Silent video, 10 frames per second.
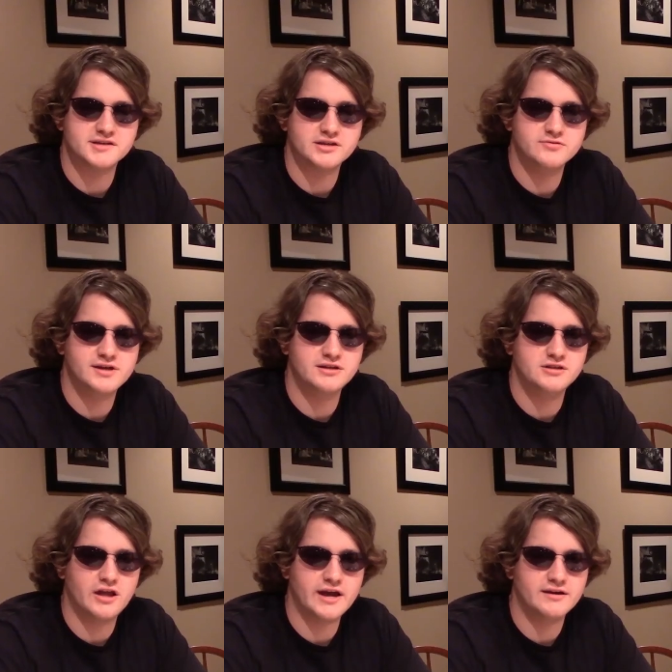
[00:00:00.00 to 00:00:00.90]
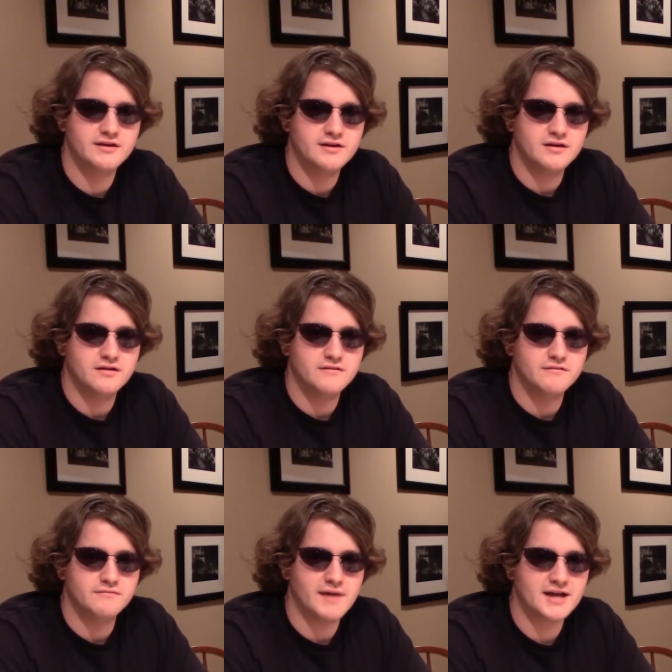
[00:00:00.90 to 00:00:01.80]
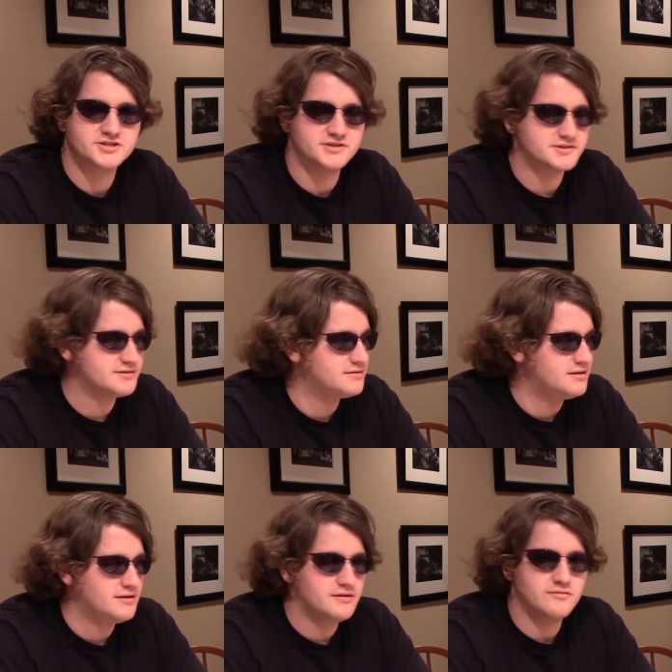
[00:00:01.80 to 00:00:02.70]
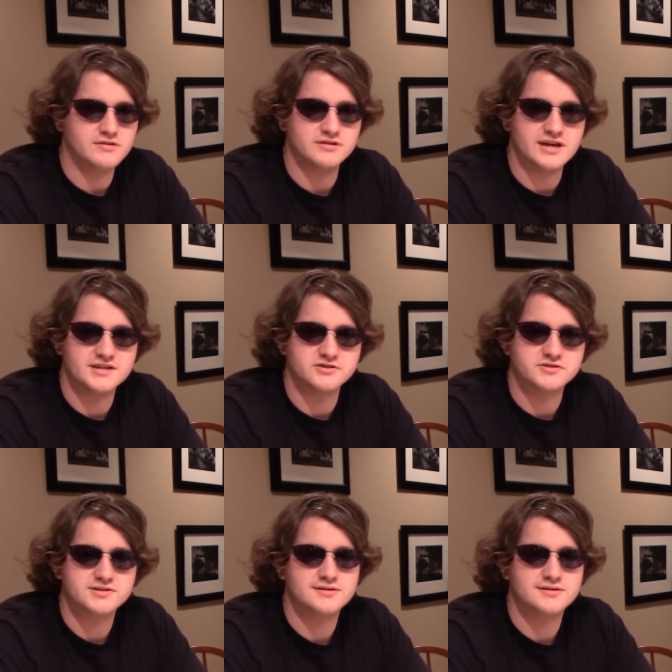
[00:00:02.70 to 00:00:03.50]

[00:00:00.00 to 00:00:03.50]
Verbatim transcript: that you can light matches with lasers.